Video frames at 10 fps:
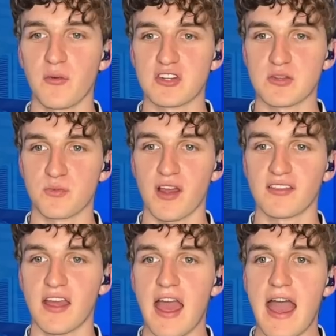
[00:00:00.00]
which the
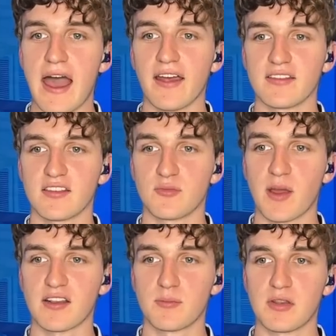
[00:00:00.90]
press has
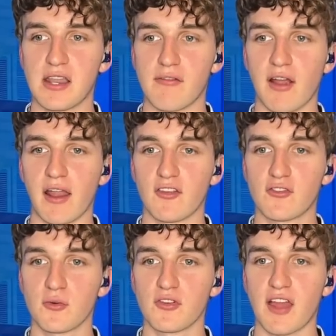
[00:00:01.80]
suspected but never had a
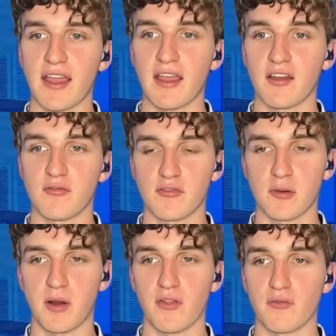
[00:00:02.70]
source. I can
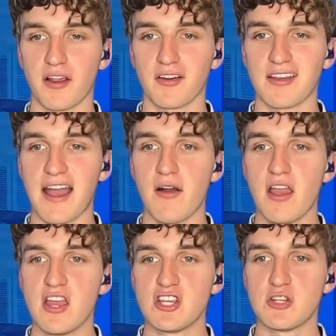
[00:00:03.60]
confirm on the record now.
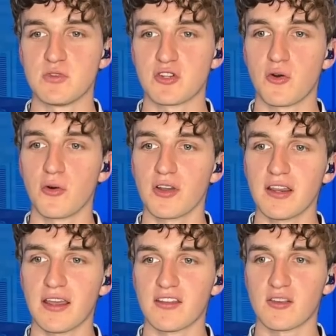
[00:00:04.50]
She was
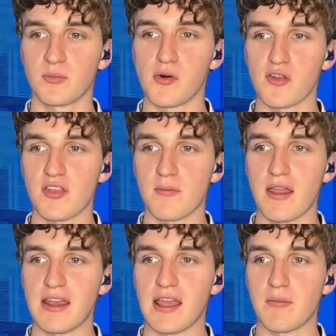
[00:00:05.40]
courting Nick's support. They
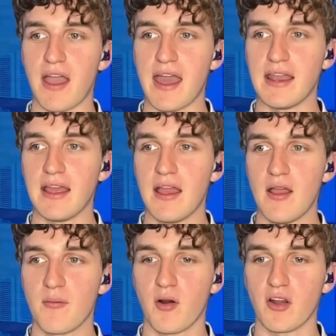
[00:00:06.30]
made him edit
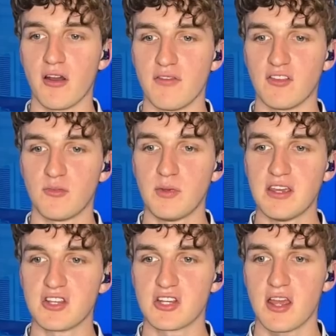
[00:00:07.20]
part of his
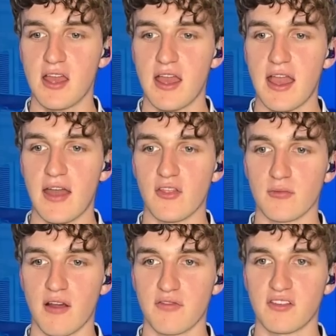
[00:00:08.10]
speech. And they're
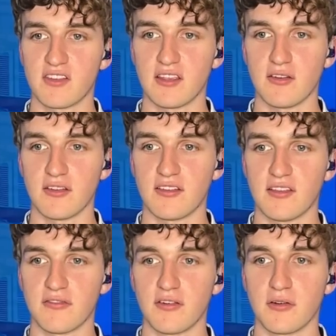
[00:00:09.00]
referencing, you can see
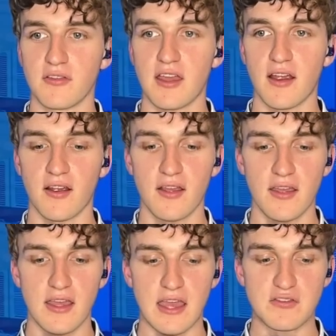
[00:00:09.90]
the photo there.
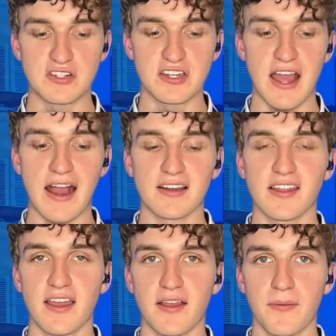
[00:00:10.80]
If she's going to act
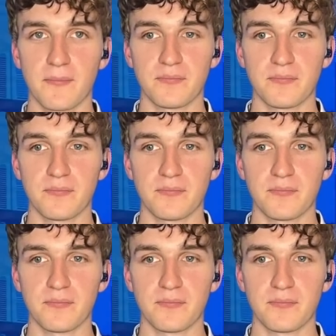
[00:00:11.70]
like